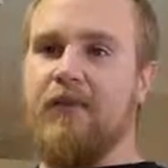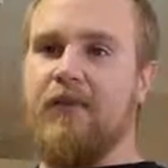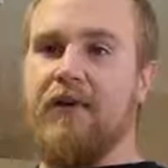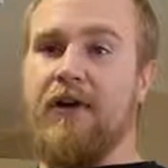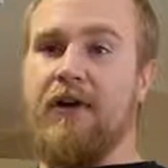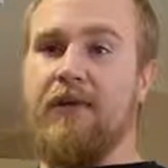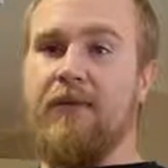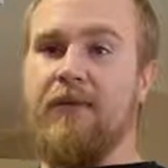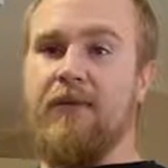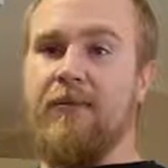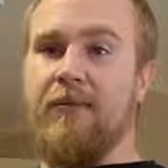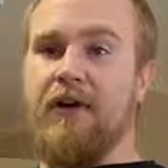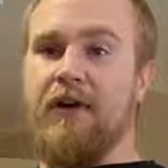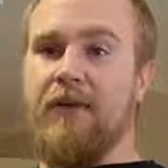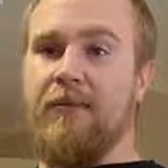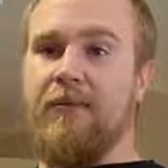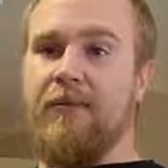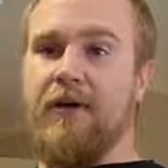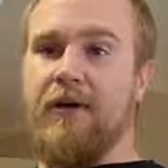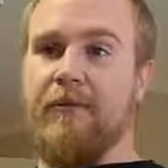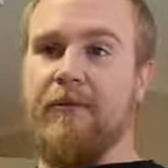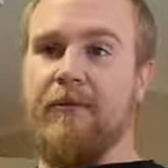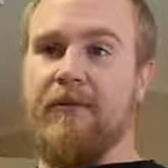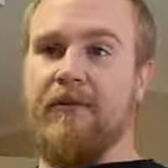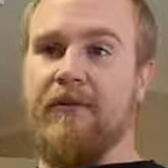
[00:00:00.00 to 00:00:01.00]
We've also
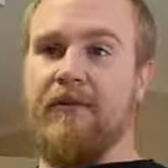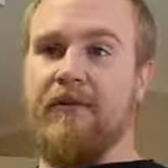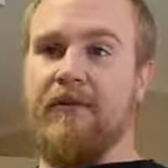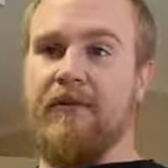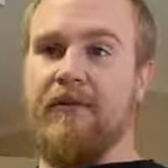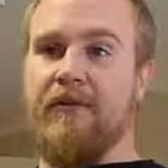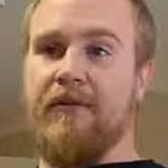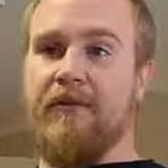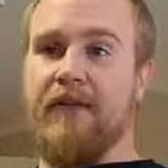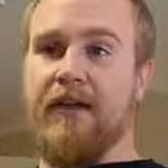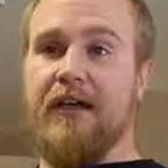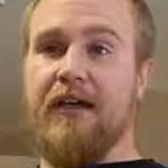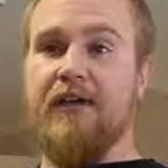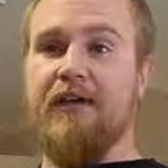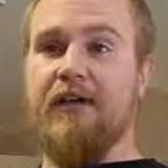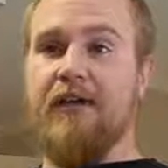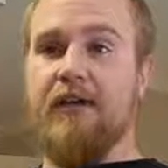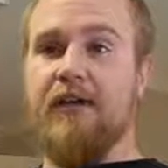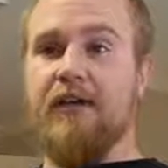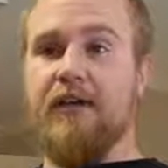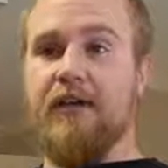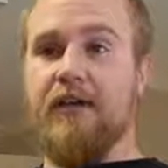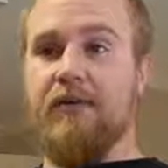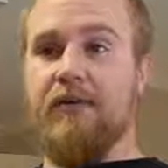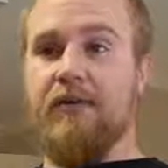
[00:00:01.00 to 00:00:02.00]
bought properties in San
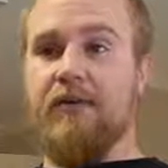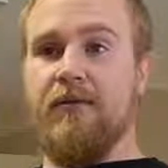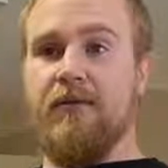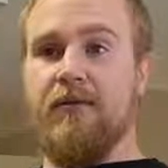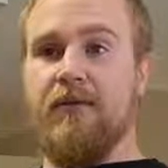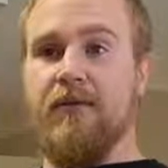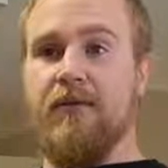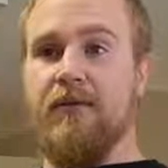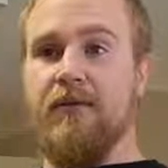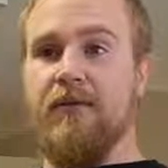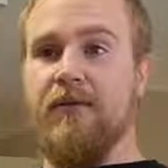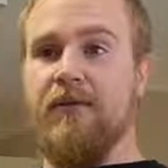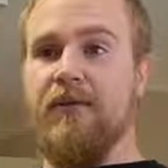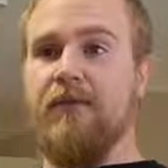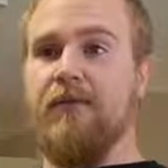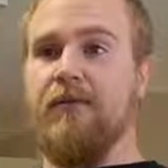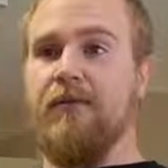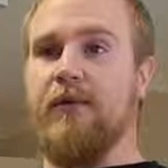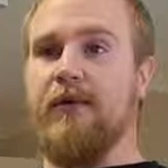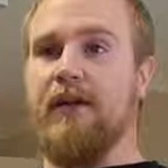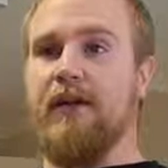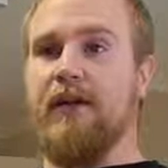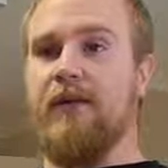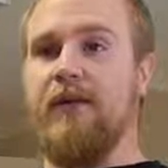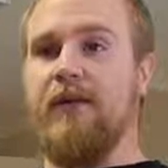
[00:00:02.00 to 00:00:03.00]
Antonio and Houston
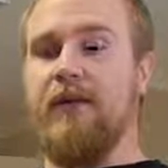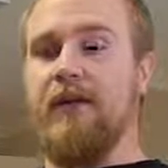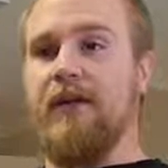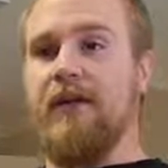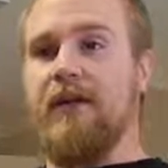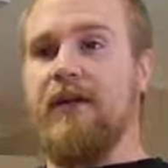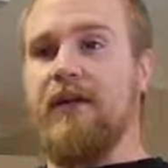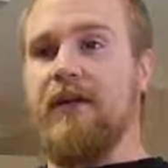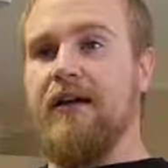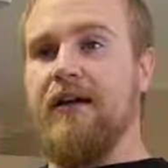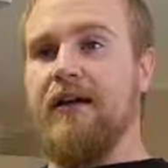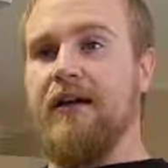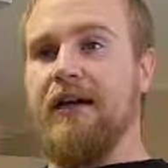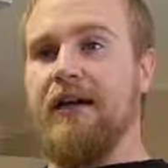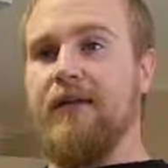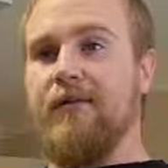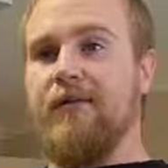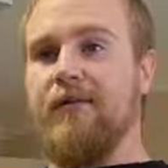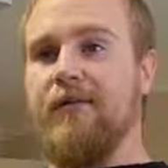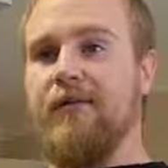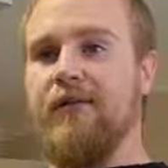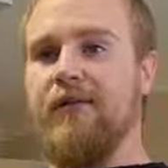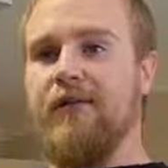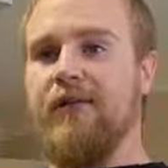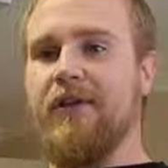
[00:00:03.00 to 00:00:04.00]
as well.
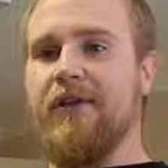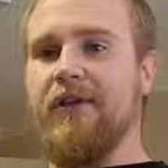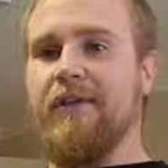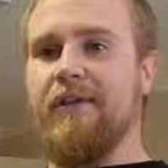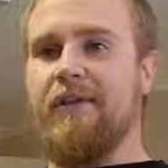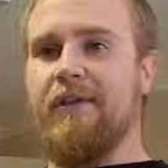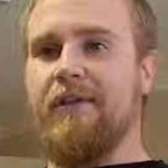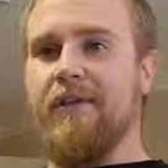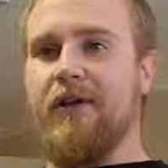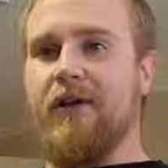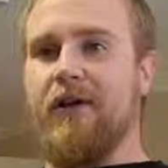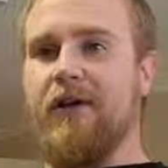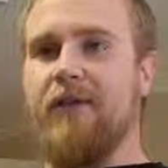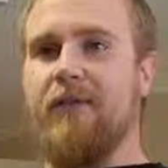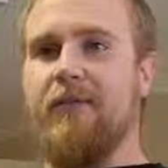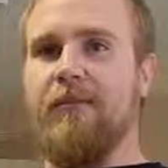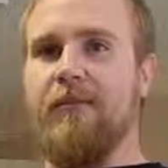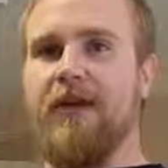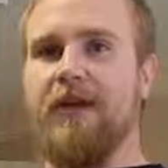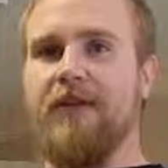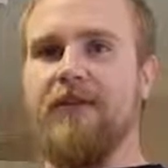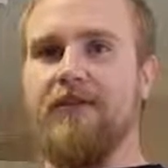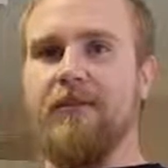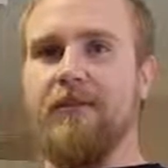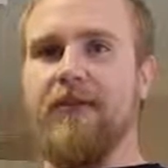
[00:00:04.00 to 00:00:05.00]
But really
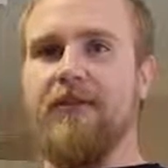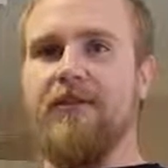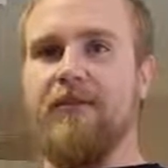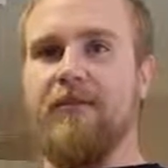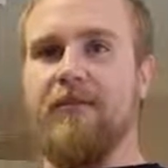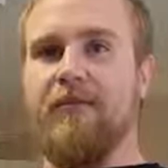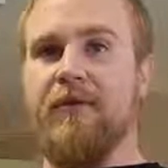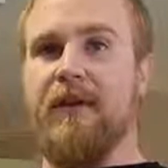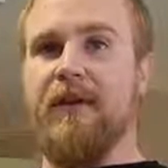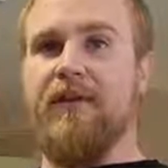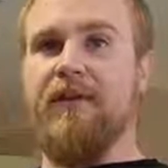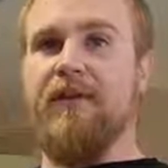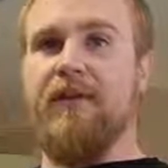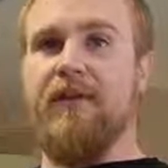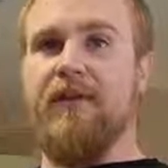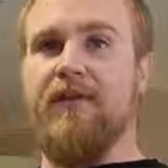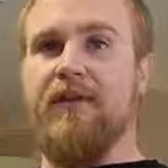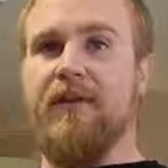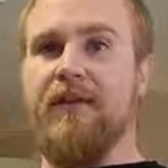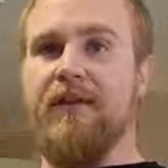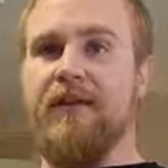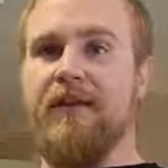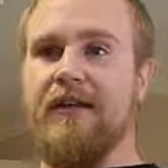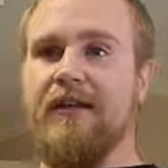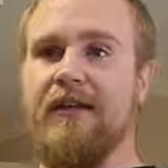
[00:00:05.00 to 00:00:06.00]
all the major
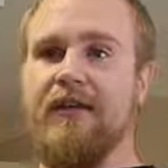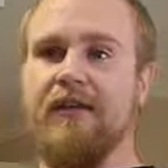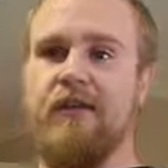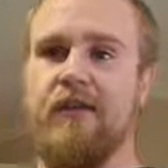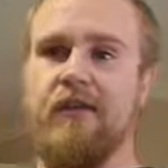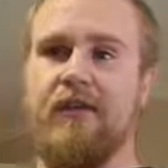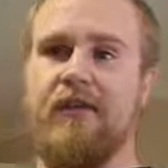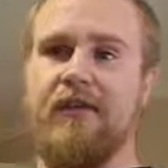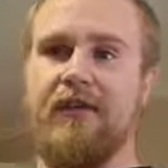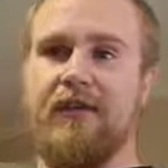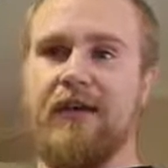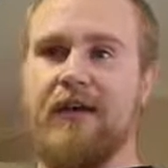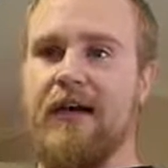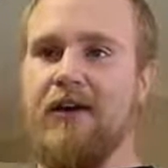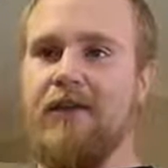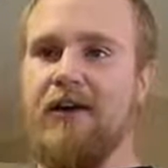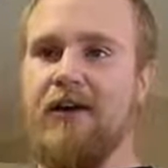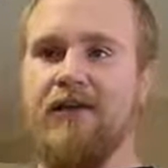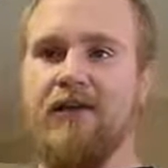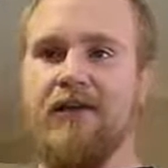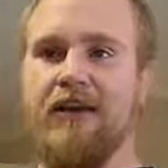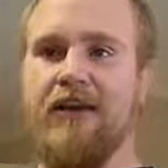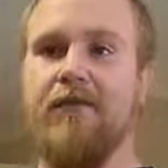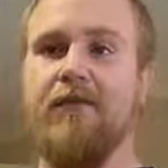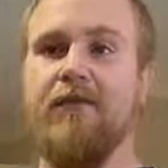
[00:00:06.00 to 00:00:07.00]
metroplexes, and then of course the
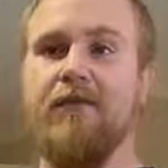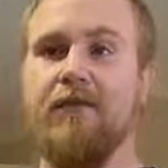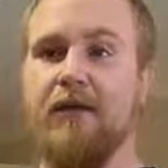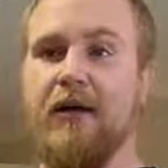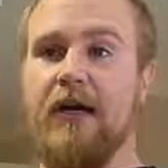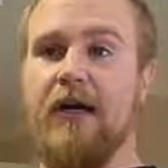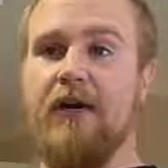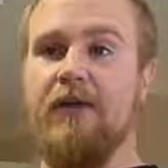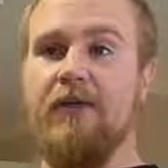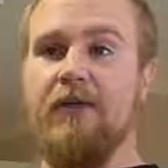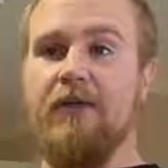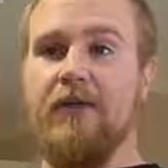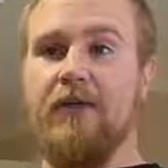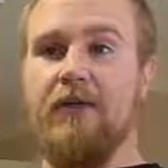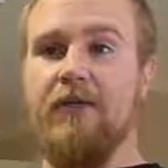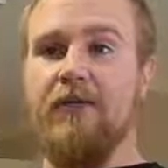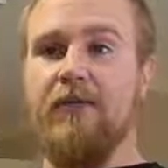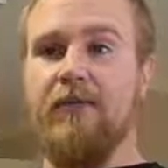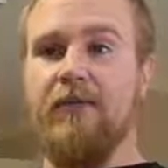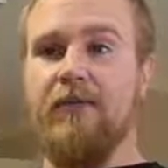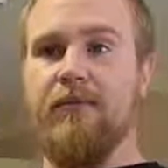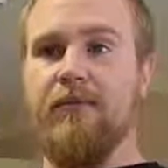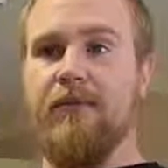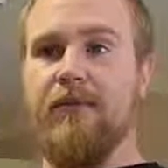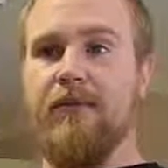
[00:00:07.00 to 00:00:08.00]
counties kind of surrounding
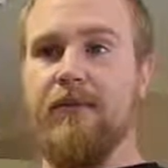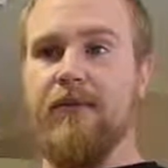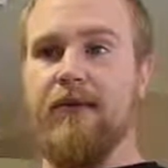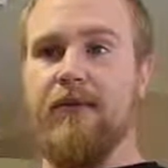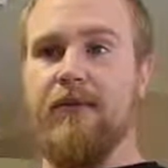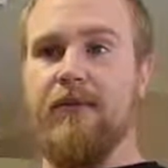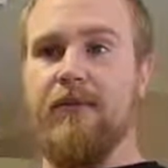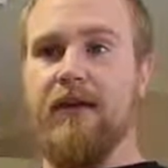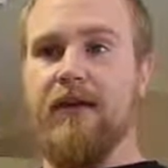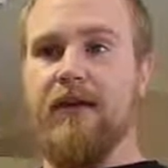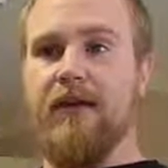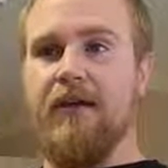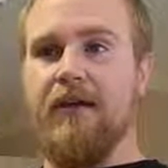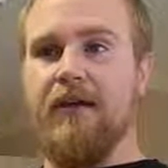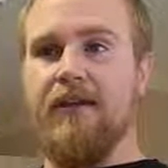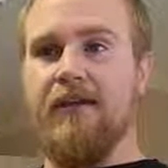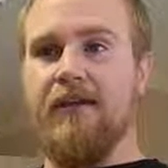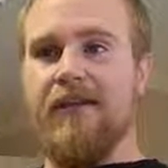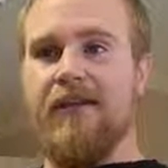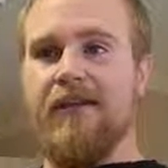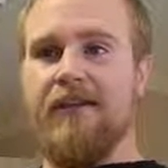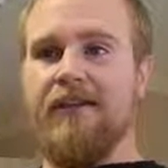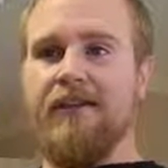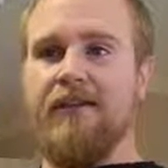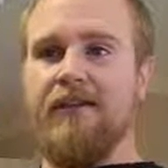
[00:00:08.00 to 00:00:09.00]
those. So
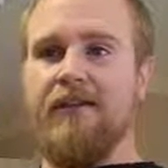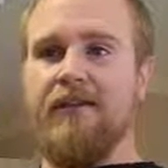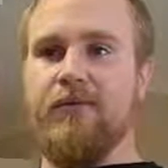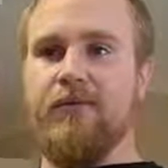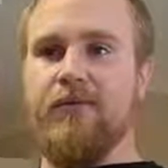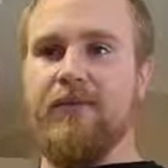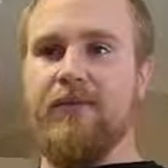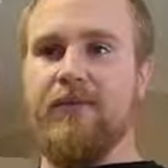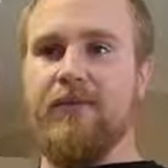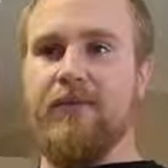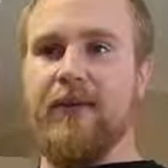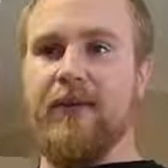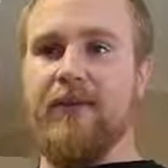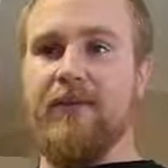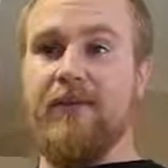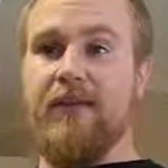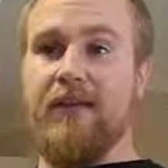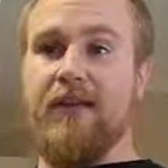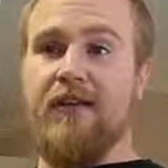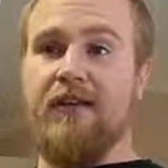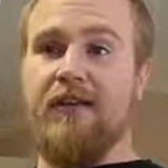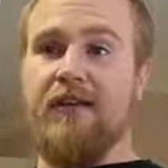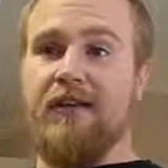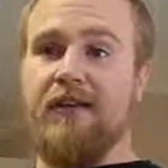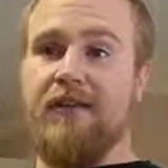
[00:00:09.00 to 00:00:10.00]
anything that really
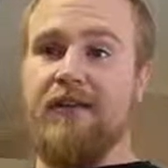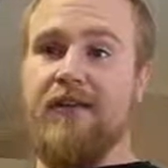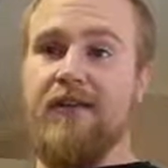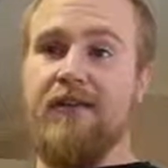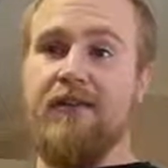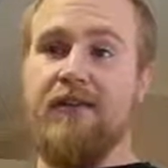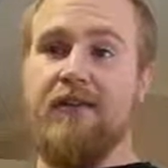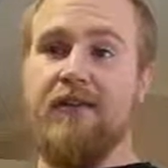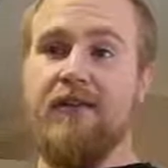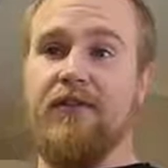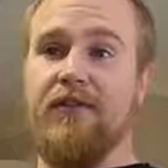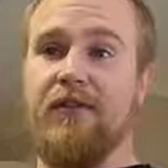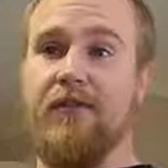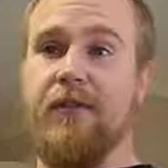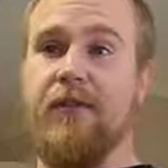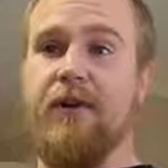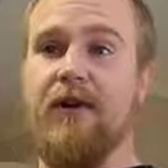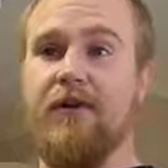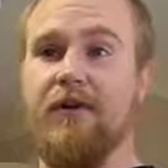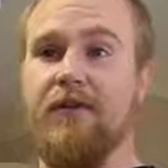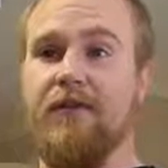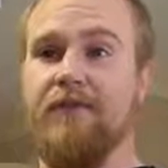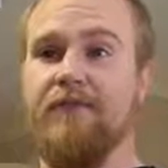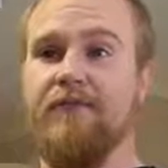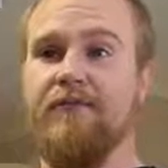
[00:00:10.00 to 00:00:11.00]
makes sense and kind of fits our
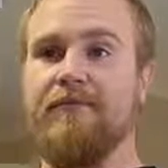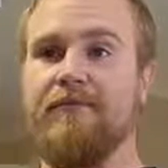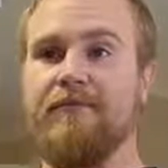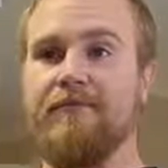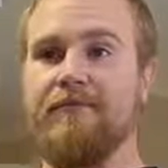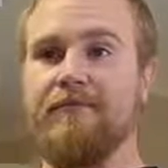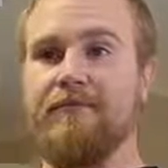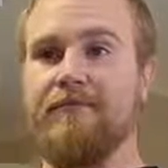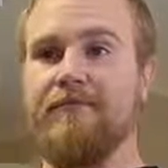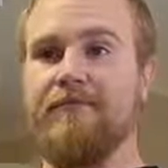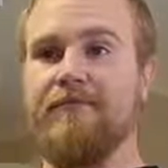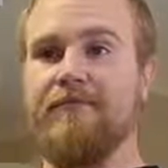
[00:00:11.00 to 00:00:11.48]
model.